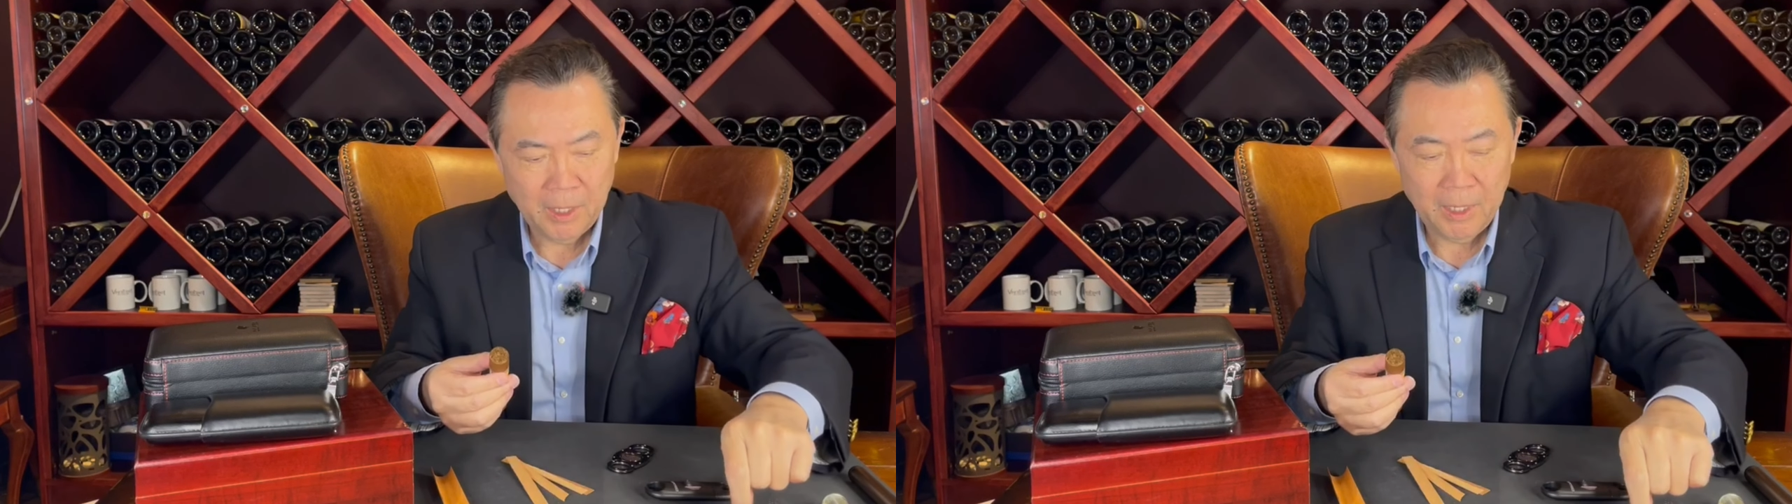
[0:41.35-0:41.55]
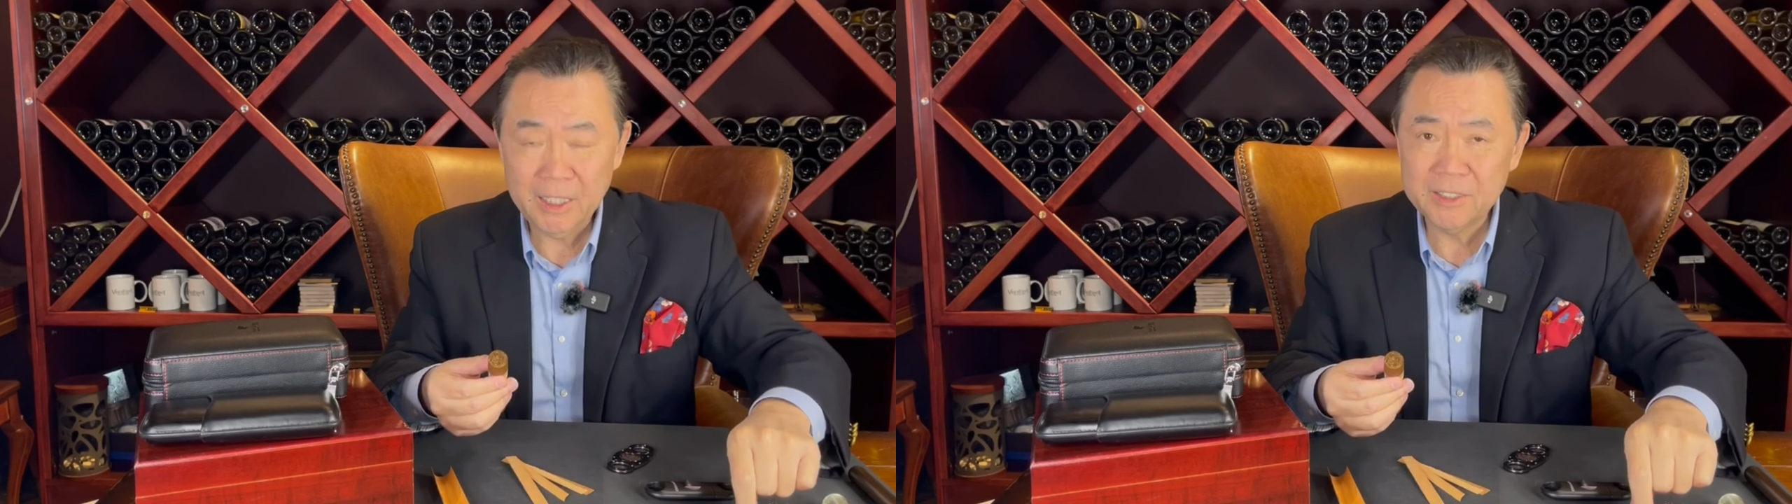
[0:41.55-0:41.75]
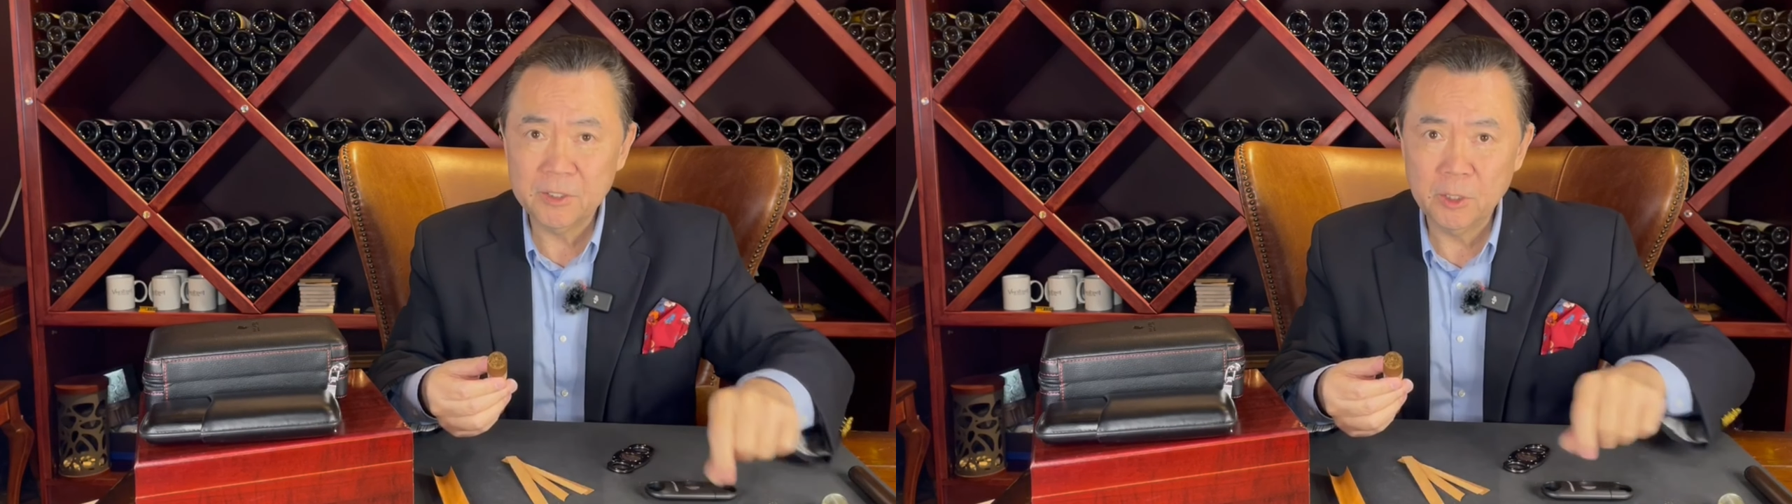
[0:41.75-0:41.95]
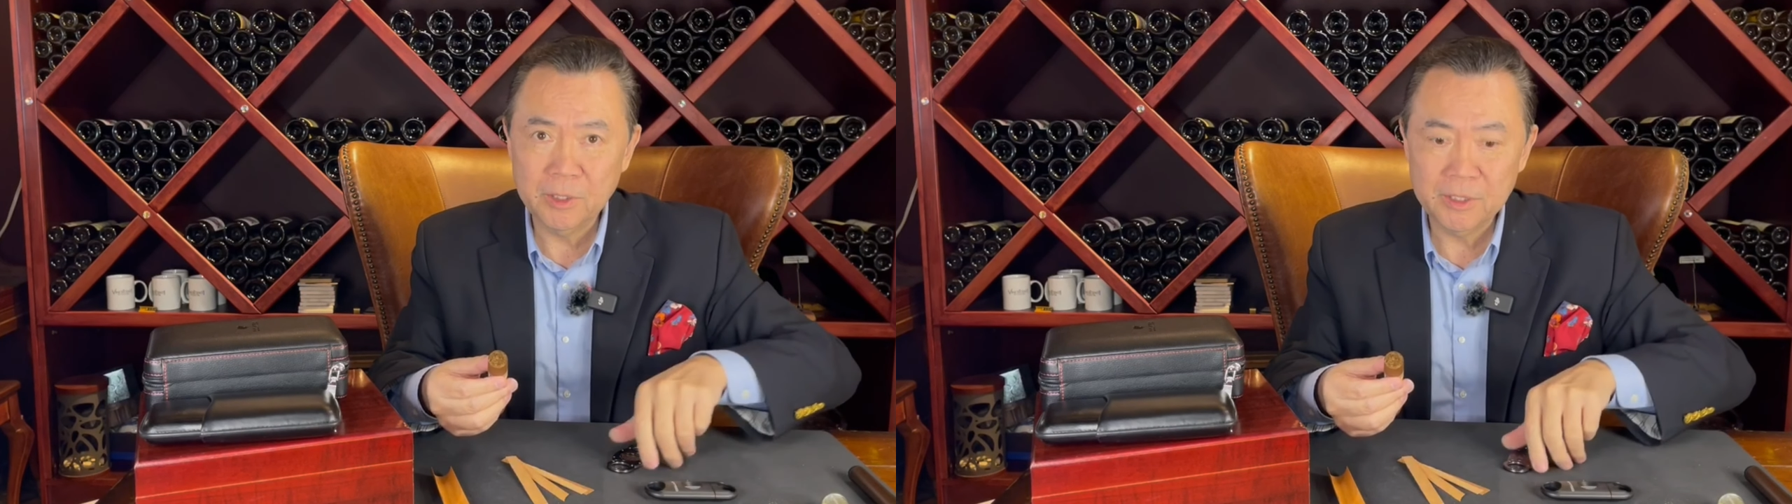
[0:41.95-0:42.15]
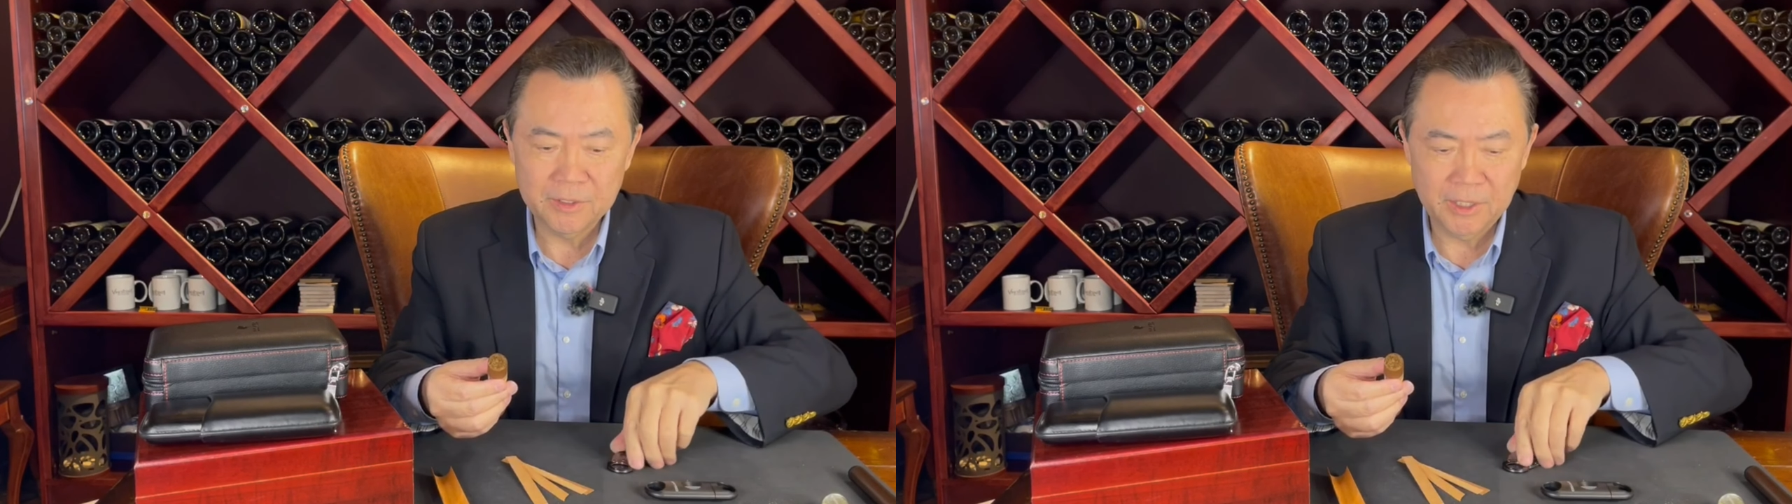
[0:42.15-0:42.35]
And that's known
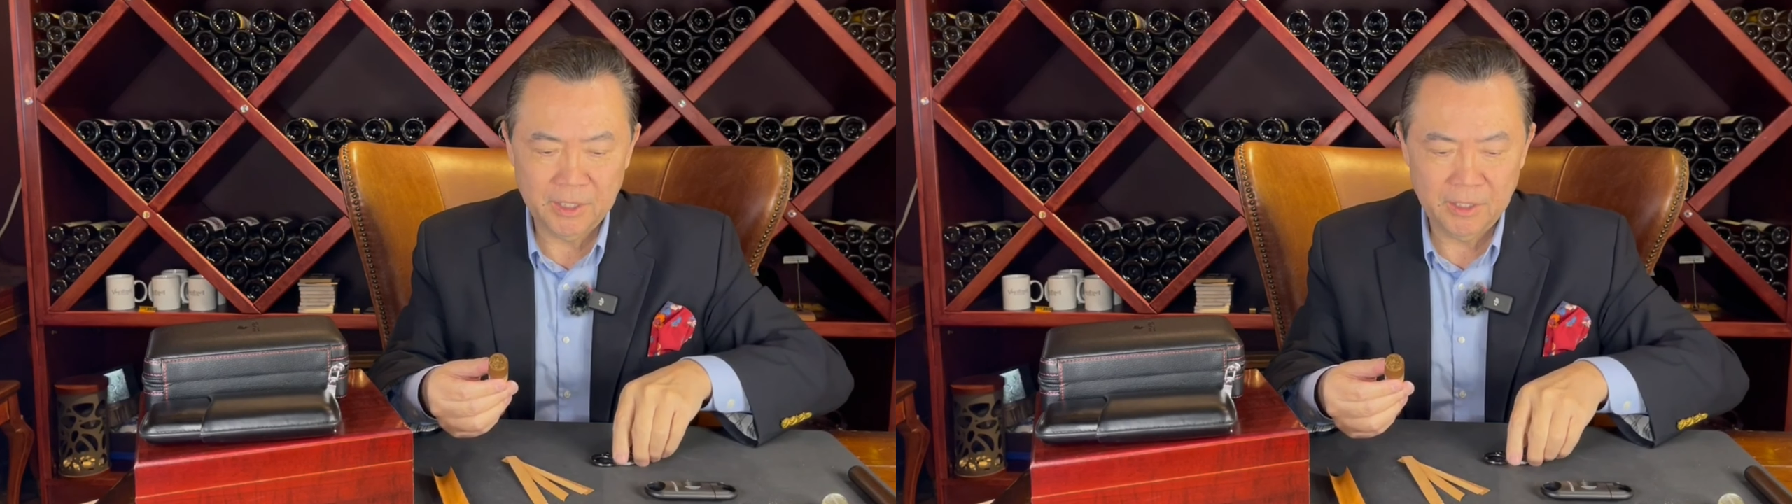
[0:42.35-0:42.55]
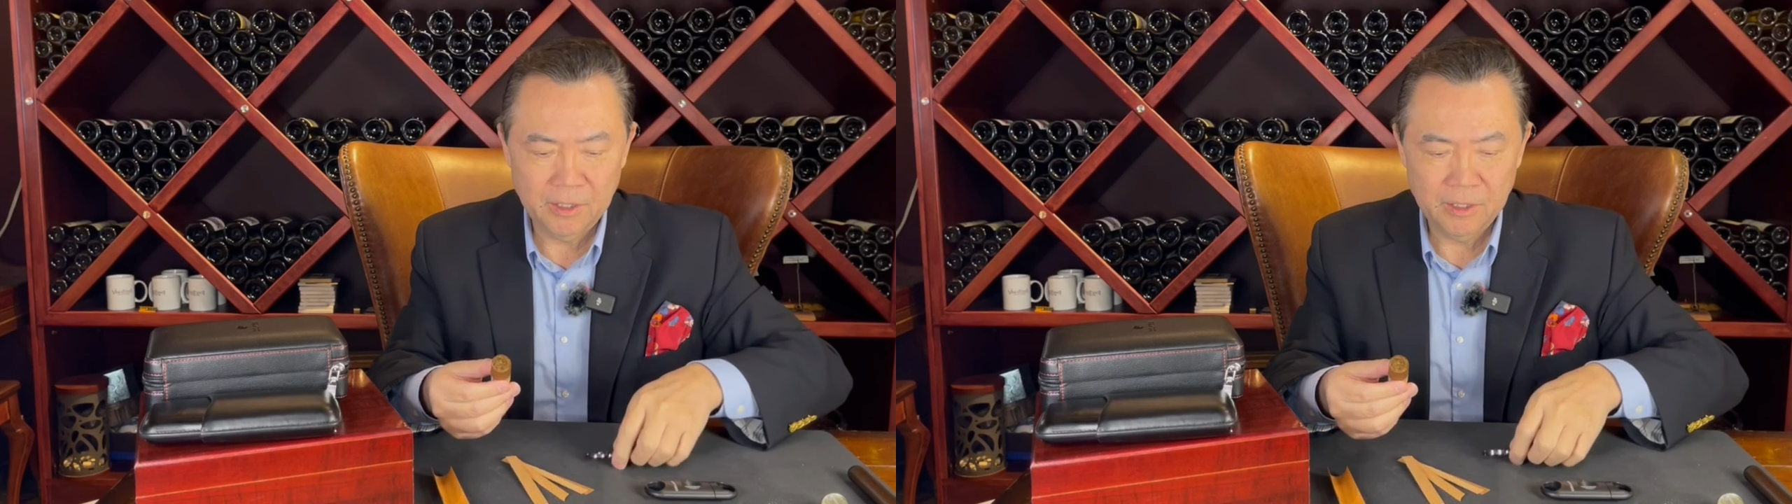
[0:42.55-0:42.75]
as a